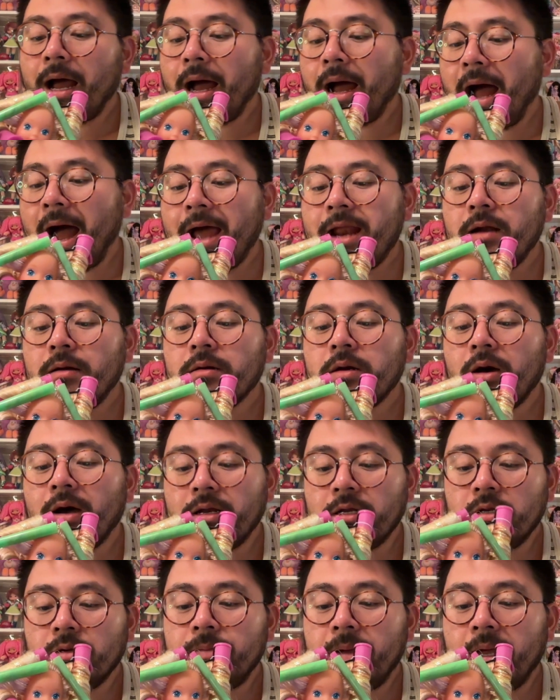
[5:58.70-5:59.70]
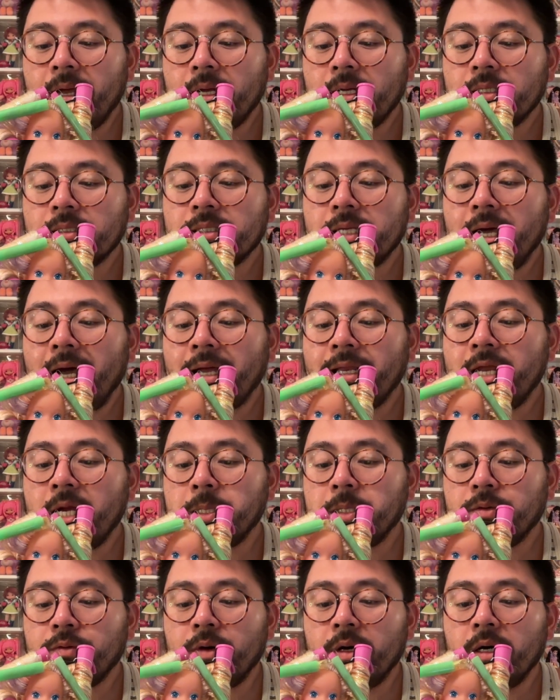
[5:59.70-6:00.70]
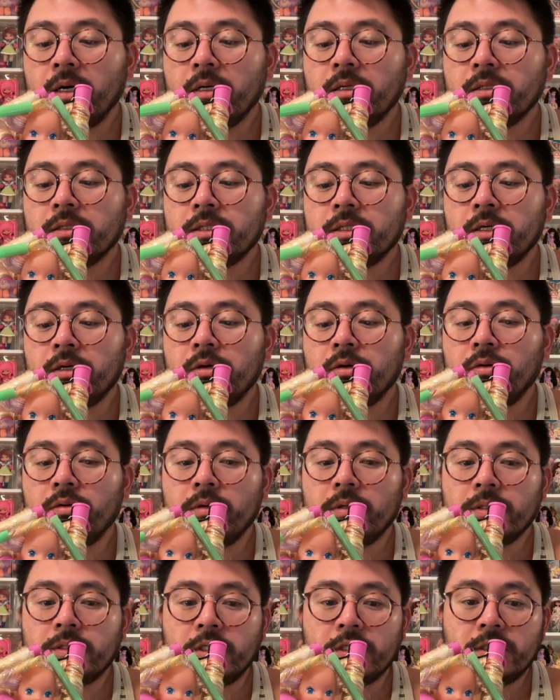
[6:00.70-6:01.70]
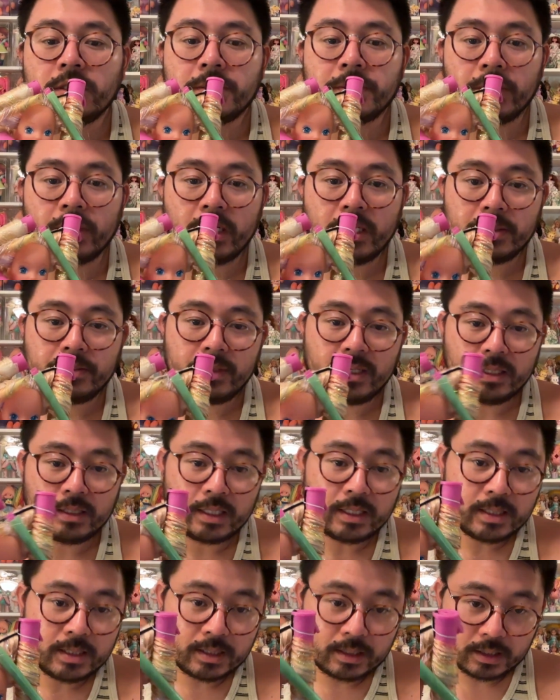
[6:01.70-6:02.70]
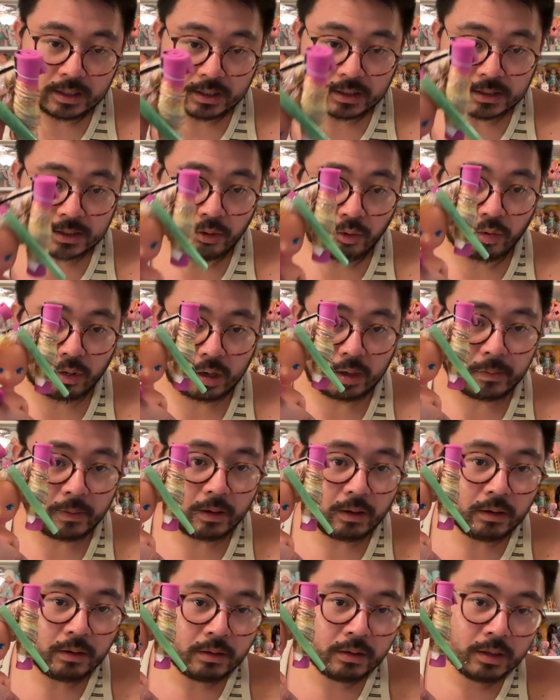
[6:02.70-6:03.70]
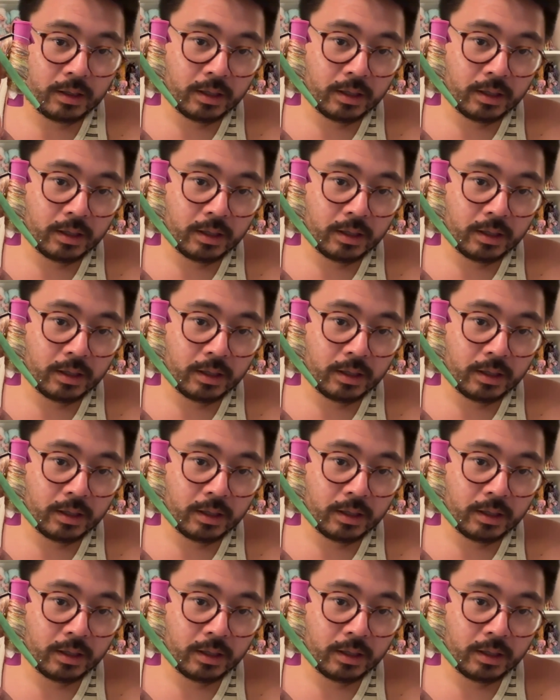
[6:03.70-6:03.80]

I don't know how to do bangs. I never will. So just forgive me. This looks horrible.